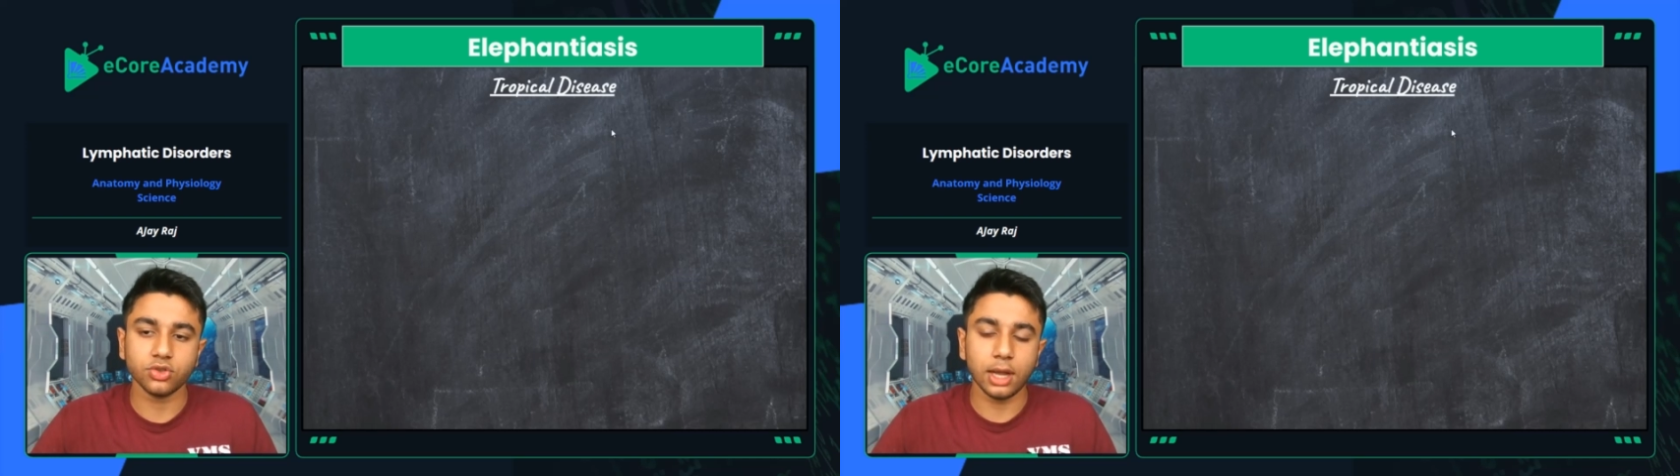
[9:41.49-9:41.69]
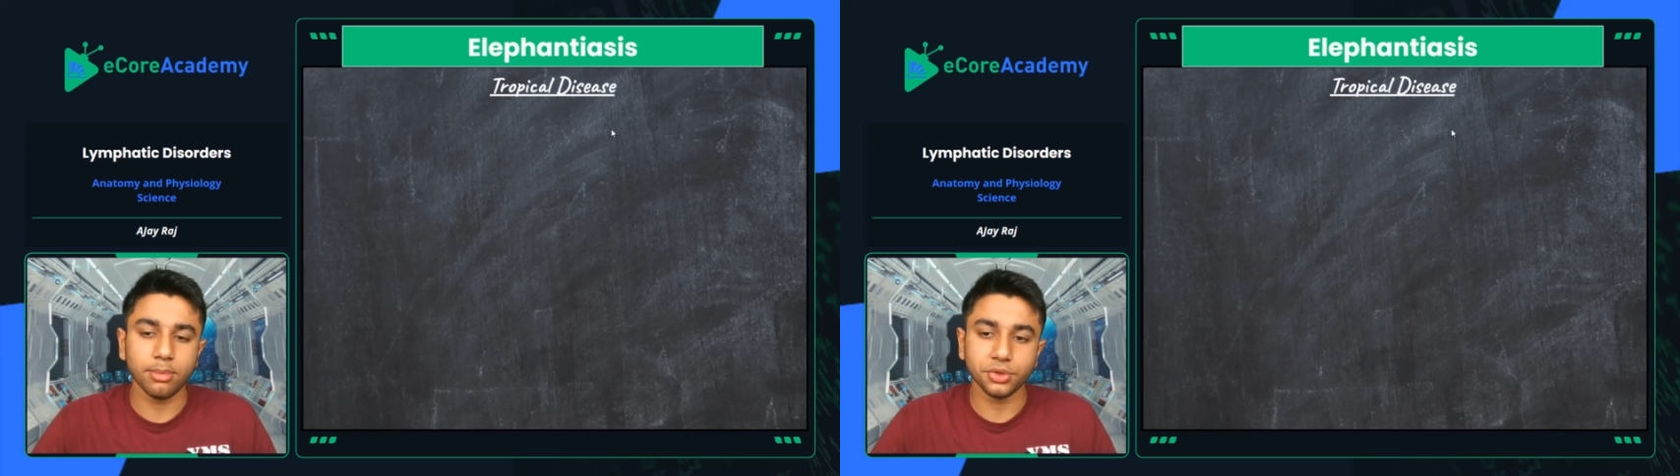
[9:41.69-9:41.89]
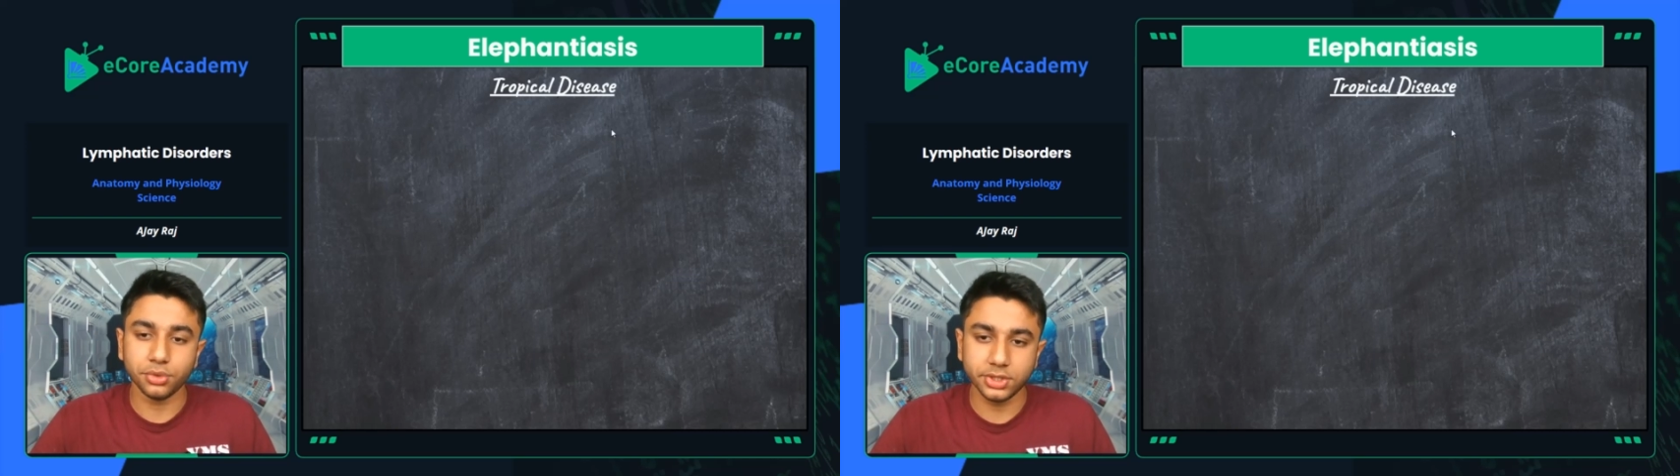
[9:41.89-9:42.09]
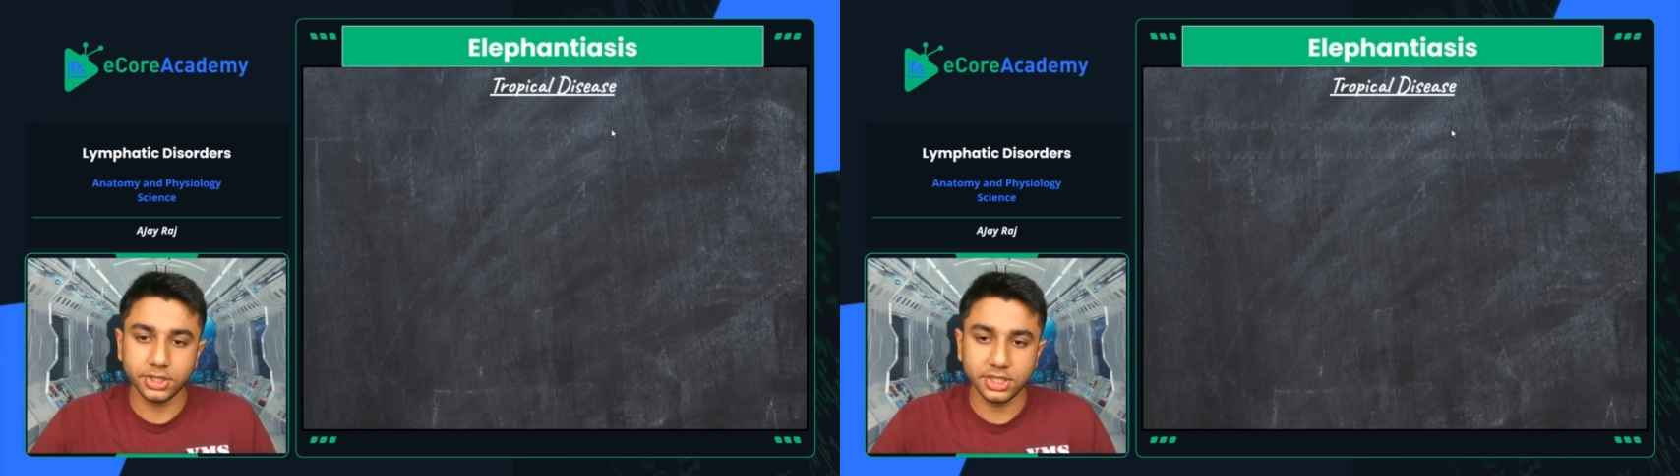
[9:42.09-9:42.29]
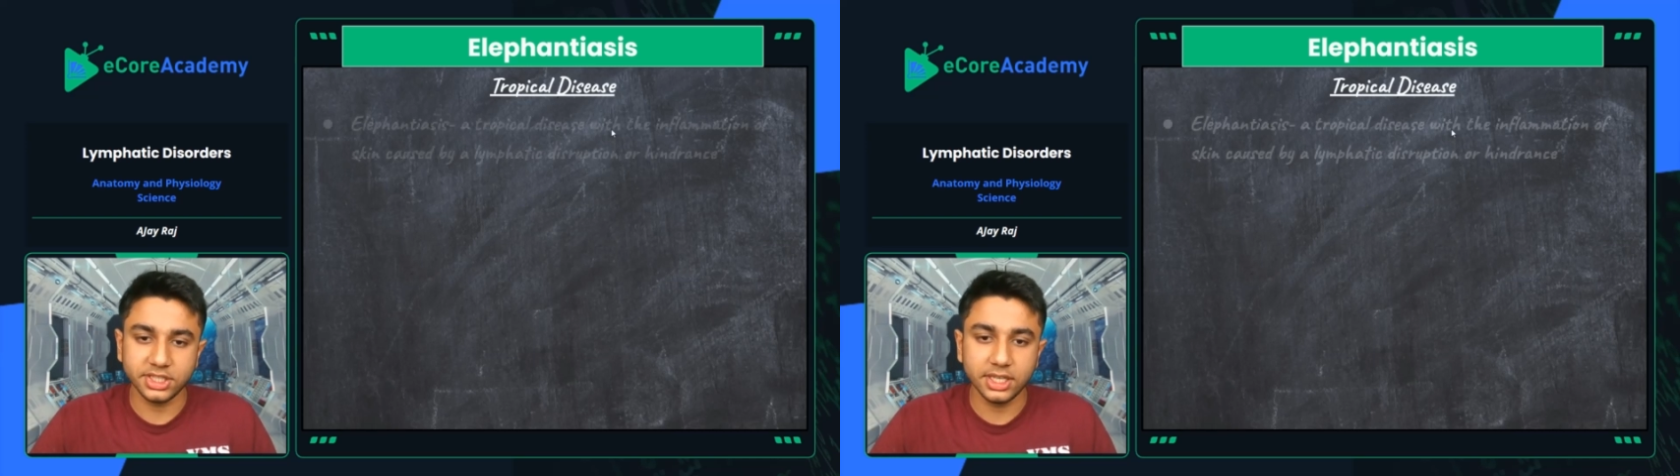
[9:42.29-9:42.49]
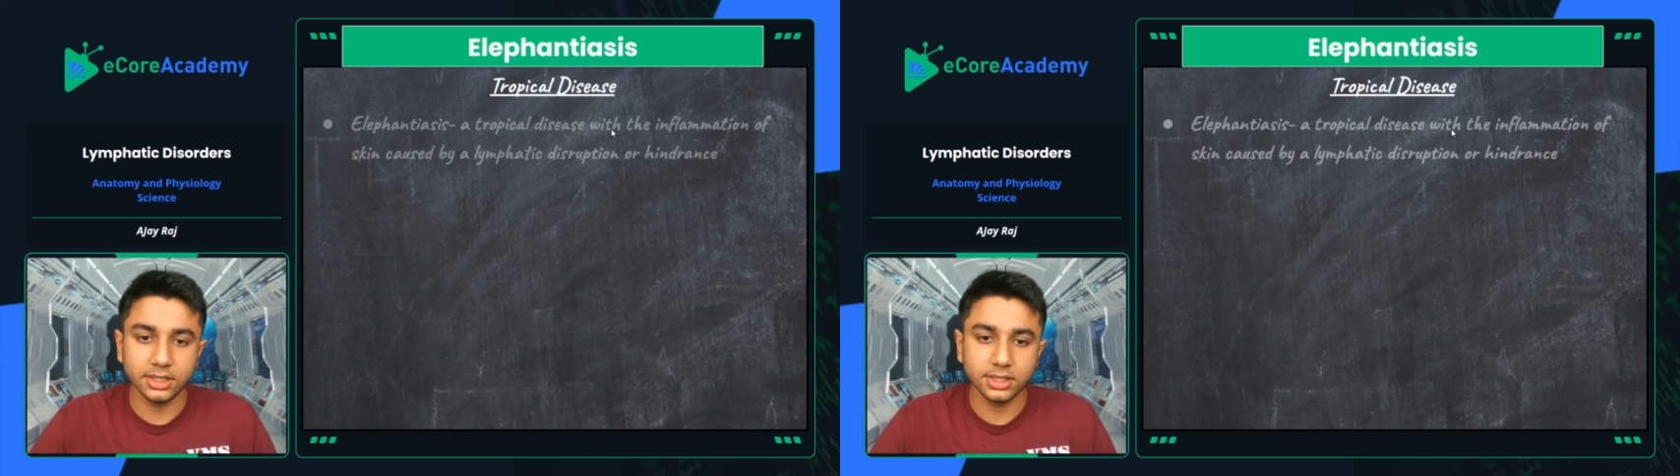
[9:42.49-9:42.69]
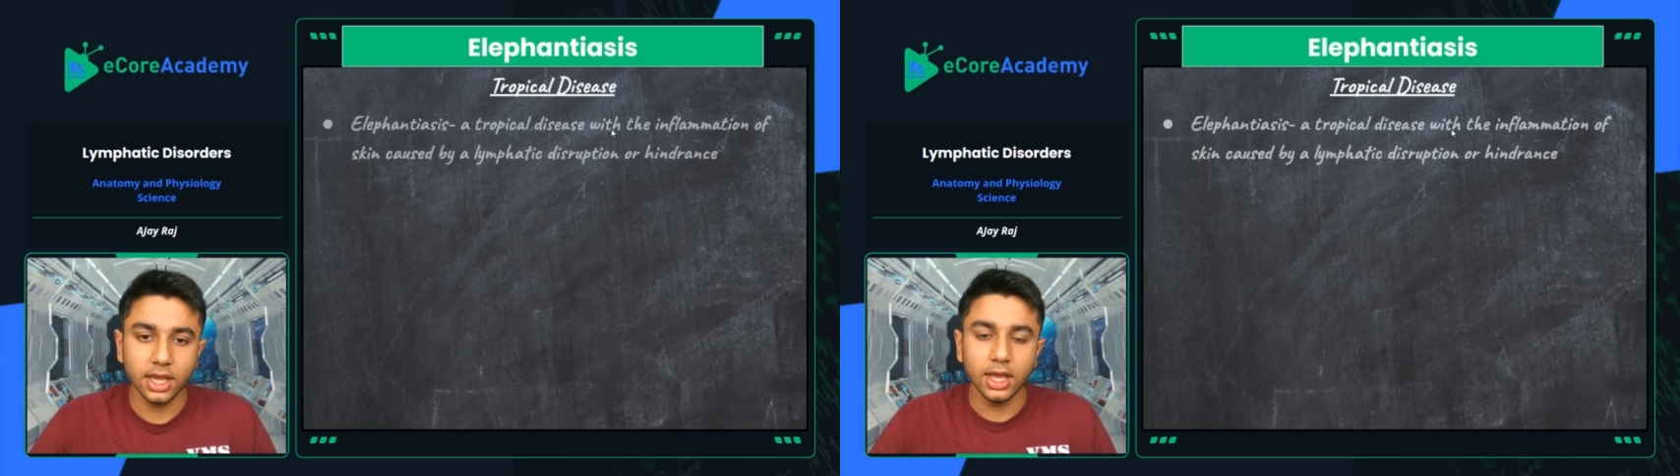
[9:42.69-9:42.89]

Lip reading: tropical disease.